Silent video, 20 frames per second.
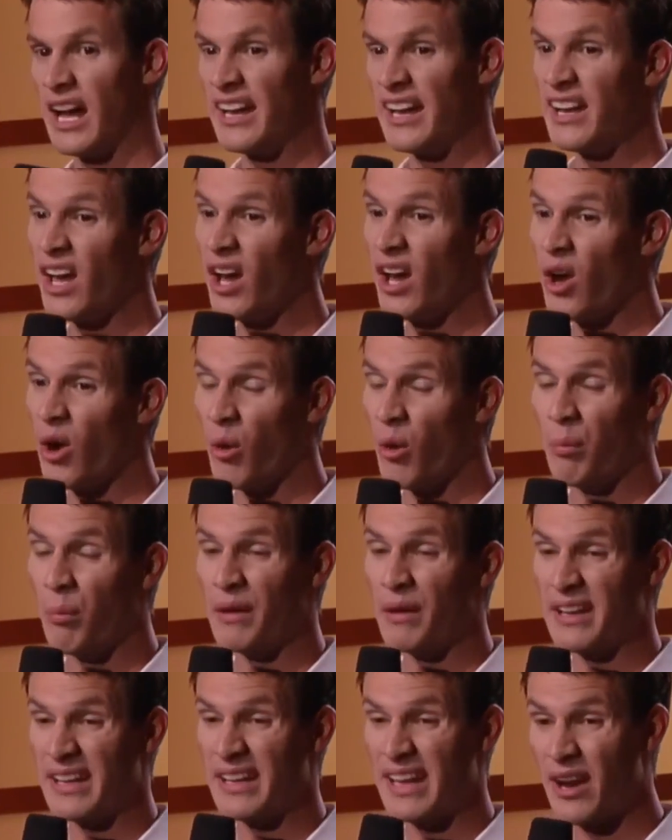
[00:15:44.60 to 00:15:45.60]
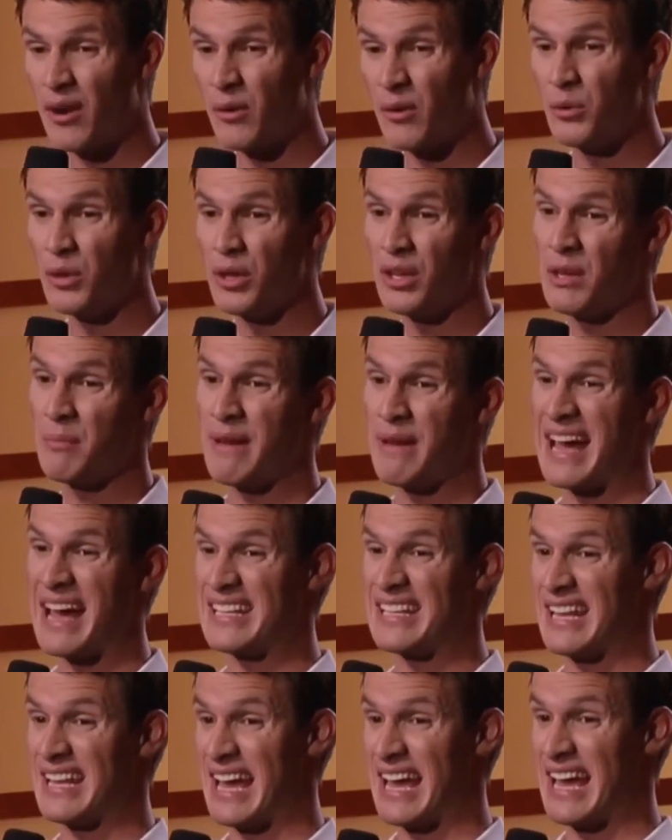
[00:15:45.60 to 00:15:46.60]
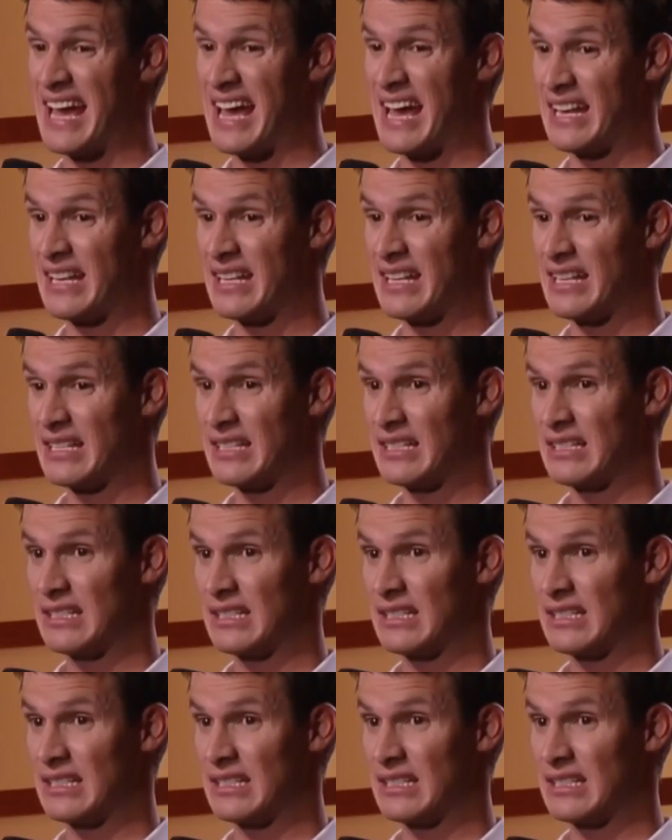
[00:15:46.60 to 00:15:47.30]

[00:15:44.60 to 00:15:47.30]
I know, but he had a really bad dad.